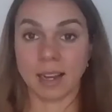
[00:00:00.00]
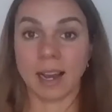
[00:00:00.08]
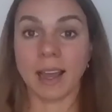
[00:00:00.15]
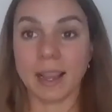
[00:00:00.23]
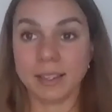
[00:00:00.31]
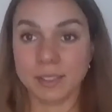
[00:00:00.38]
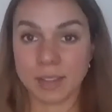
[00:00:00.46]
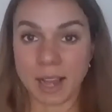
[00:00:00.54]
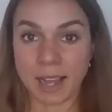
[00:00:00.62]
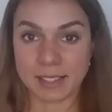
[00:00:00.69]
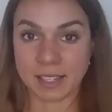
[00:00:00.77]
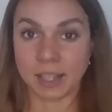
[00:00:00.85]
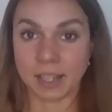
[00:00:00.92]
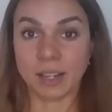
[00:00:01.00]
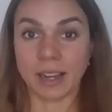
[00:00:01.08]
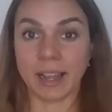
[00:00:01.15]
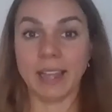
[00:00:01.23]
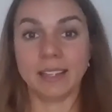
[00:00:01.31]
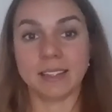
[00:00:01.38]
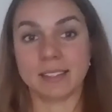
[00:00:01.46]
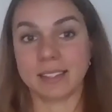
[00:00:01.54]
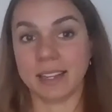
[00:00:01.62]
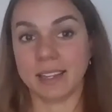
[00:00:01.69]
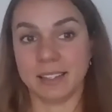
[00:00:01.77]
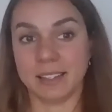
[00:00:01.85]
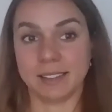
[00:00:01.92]
I, I, I tell, I hate to
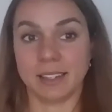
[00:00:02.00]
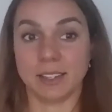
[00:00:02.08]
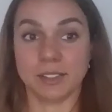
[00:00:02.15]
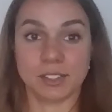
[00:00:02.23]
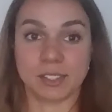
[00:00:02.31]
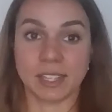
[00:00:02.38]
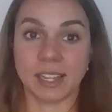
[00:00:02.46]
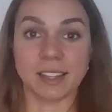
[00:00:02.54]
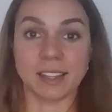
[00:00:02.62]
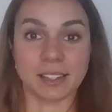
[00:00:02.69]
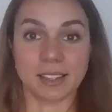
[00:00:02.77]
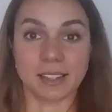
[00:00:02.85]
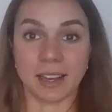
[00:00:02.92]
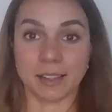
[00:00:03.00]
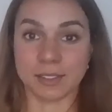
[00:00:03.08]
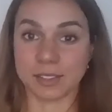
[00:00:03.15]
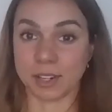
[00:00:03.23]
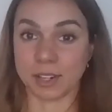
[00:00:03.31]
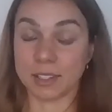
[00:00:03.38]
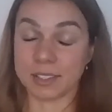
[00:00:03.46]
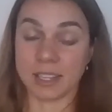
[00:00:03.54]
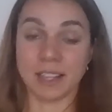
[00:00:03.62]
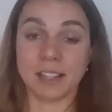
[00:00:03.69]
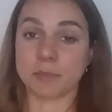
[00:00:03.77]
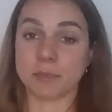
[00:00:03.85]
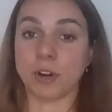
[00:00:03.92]
say this, and I'll just say it on the, I'll start
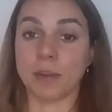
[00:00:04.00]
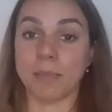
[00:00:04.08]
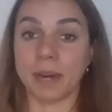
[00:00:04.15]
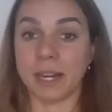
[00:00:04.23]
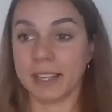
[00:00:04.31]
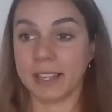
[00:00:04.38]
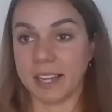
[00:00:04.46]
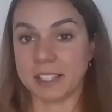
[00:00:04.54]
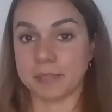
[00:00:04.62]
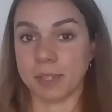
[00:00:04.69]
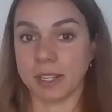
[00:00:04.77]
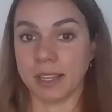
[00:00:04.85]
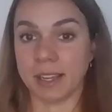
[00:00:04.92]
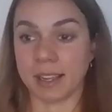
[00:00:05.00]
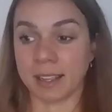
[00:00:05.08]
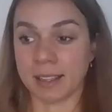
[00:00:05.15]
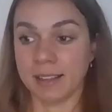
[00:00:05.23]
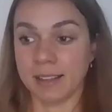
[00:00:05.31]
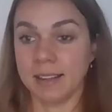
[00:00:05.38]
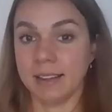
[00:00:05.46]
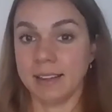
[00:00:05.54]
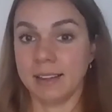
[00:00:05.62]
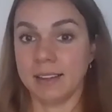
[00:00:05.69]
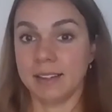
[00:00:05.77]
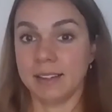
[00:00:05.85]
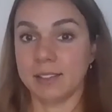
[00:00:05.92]
saying this more on podcasts, but like
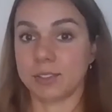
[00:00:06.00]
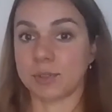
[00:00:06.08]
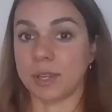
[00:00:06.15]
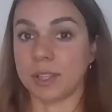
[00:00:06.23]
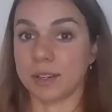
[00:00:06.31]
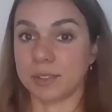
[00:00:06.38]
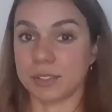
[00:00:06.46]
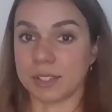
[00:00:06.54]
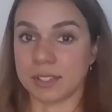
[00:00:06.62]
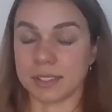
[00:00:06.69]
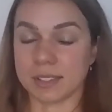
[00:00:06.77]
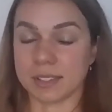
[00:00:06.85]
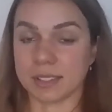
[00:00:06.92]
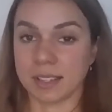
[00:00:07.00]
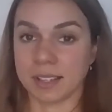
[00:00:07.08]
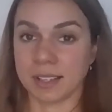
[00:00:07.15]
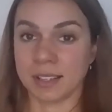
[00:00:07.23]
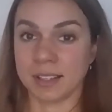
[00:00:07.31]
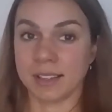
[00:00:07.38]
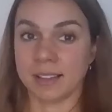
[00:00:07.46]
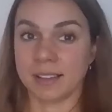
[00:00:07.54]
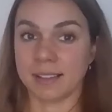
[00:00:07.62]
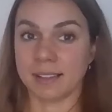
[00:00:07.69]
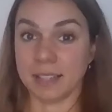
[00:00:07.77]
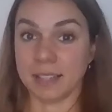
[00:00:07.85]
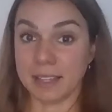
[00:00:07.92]
strength coaches
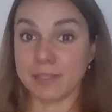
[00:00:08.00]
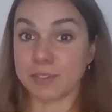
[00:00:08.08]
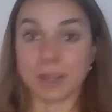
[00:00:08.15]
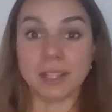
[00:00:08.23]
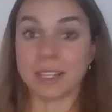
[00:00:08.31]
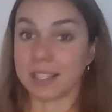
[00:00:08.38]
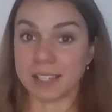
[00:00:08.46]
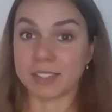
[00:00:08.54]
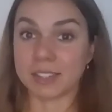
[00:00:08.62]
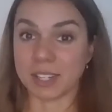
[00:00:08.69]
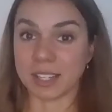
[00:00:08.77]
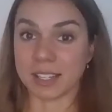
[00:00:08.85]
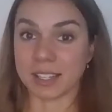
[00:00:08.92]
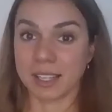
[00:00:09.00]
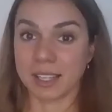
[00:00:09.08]
leave strength and conditioning.